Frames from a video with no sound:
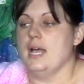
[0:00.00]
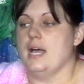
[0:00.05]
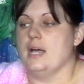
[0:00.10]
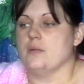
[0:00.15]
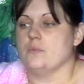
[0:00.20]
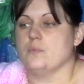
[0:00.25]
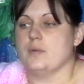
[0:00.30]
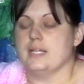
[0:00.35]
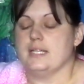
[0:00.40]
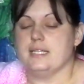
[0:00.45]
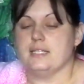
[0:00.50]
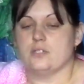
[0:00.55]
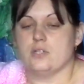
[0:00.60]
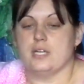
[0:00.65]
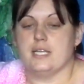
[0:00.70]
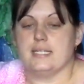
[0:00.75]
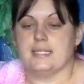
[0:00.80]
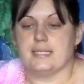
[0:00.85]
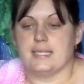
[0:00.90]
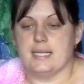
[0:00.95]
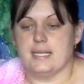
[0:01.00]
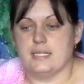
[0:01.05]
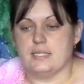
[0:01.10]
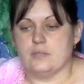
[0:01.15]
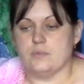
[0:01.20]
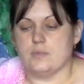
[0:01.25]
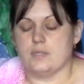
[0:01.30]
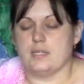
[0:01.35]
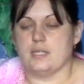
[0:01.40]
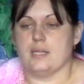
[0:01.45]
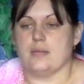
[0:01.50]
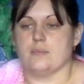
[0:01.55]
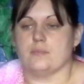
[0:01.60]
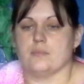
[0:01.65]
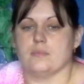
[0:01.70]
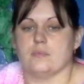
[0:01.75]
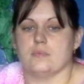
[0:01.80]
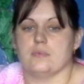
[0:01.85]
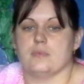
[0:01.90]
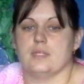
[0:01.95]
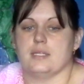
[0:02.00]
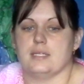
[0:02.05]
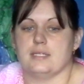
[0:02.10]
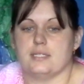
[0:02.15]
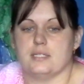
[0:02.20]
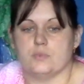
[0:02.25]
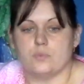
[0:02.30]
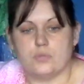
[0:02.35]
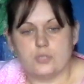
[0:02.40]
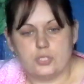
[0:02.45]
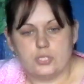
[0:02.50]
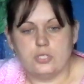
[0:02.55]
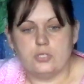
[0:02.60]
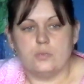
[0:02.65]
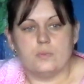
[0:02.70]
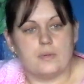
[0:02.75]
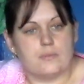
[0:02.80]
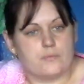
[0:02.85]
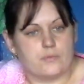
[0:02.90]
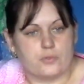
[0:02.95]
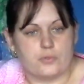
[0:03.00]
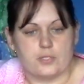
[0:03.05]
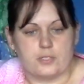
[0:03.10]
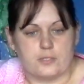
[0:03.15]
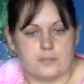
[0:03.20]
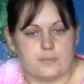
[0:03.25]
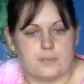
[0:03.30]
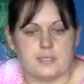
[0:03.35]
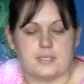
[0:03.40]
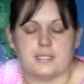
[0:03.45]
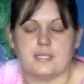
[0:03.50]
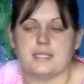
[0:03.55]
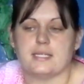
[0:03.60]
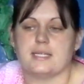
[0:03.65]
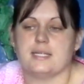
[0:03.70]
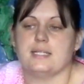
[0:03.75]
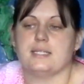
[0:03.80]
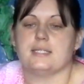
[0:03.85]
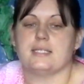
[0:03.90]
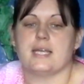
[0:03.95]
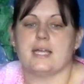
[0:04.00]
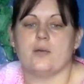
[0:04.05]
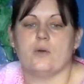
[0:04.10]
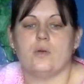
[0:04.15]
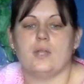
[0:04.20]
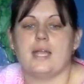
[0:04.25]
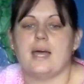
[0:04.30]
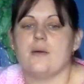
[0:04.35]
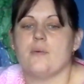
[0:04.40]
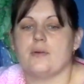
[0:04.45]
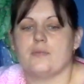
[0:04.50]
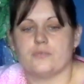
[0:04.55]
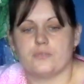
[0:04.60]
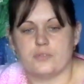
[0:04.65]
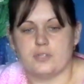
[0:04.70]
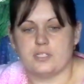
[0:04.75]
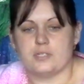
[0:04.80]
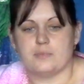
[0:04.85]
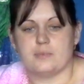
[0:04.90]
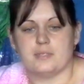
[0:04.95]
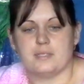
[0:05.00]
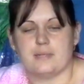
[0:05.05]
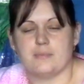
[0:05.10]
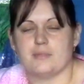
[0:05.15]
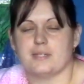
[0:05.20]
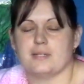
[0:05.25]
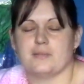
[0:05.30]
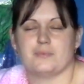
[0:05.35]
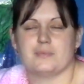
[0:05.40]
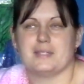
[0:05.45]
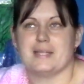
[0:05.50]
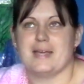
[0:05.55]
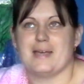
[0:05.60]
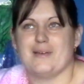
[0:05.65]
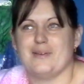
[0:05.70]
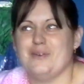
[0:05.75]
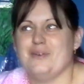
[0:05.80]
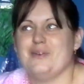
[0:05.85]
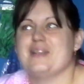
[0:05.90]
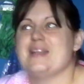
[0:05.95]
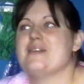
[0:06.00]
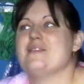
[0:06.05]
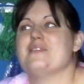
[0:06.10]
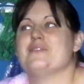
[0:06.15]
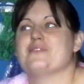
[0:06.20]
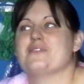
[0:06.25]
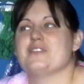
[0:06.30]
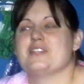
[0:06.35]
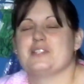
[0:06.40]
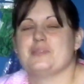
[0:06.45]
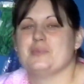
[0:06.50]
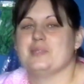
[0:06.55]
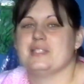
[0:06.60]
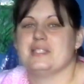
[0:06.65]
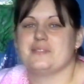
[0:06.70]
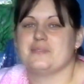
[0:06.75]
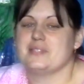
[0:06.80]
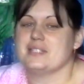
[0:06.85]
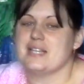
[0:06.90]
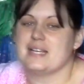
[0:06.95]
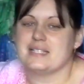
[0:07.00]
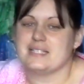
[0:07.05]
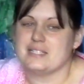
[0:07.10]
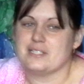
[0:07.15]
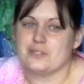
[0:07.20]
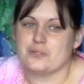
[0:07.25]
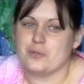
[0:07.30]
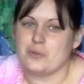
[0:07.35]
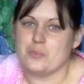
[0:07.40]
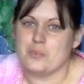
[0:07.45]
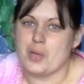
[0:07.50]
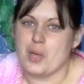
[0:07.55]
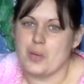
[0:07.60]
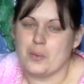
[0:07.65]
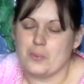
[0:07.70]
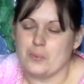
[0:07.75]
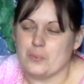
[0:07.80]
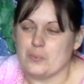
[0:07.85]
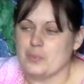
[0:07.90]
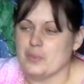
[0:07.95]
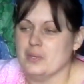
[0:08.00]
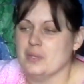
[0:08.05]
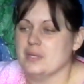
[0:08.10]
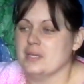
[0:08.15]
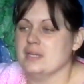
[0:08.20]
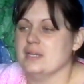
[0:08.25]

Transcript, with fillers: And when he's got his kids with him, he says, what do you want for Christmas? And the kids say, all I want for Christmas, I'm getting upset, all I want for Christmas is for Daddy to come home.